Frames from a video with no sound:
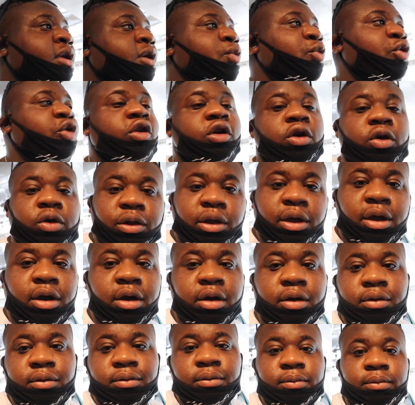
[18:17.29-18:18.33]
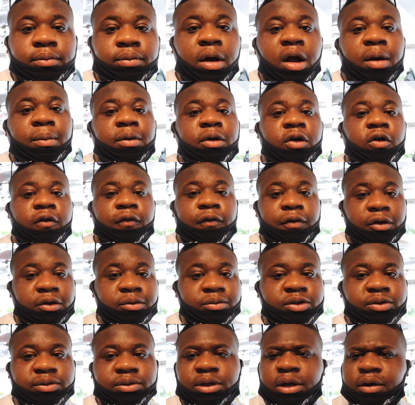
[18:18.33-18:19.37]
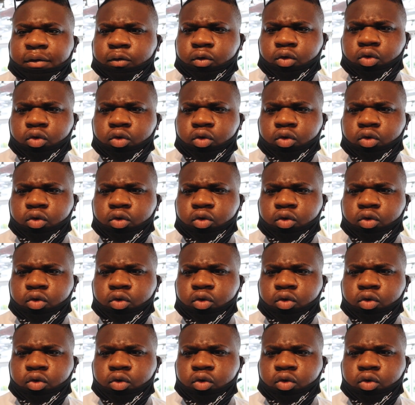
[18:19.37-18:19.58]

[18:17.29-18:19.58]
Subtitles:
We're gonna go there, probably go film some stuff.